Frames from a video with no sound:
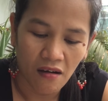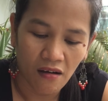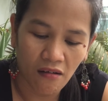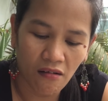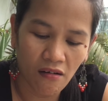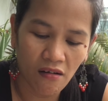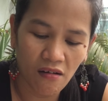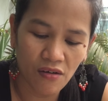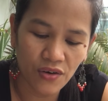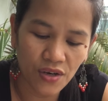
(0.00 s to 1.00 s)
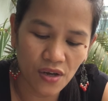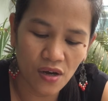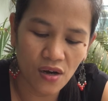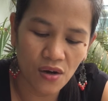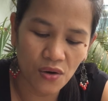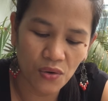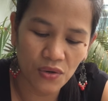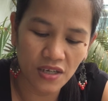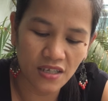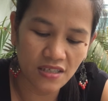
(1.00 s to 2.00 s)
Oh no,
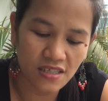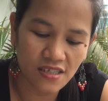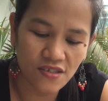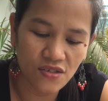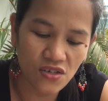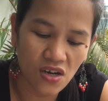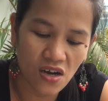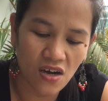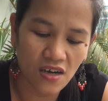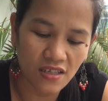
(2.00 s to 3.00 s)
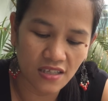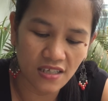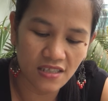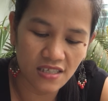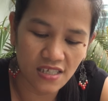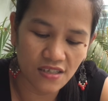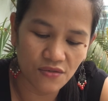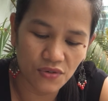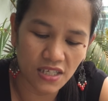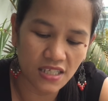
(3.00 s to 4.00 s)
it's not. It didn't
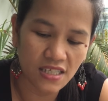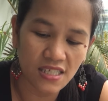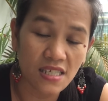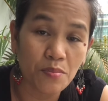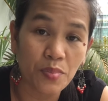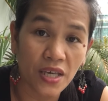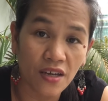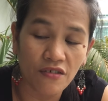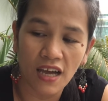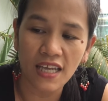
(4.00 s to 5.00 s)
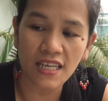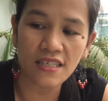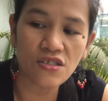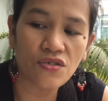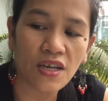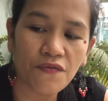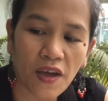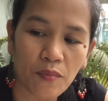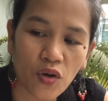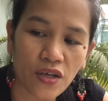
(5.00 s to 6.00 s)
really disappear, right? Let's try if
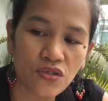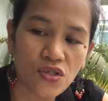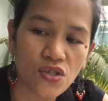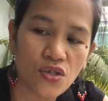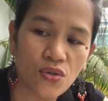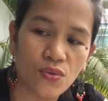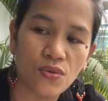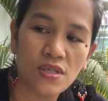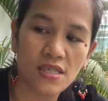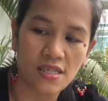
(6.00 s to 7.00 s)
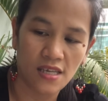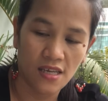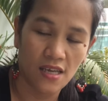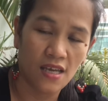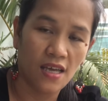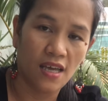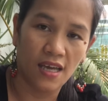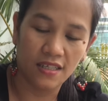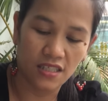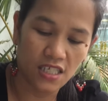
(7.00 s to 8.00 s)
I'm going to use
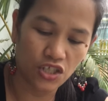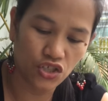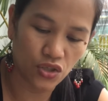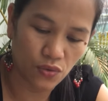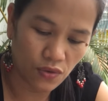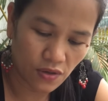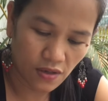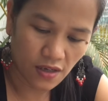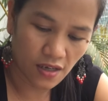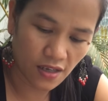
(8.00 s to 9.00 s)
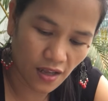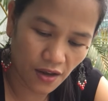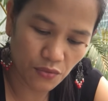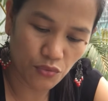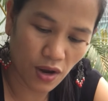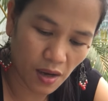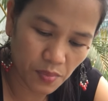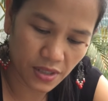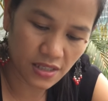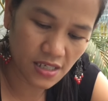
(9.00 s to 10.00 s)
a tissue and I rub
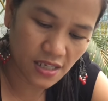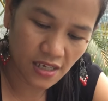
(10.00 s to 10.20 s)
it.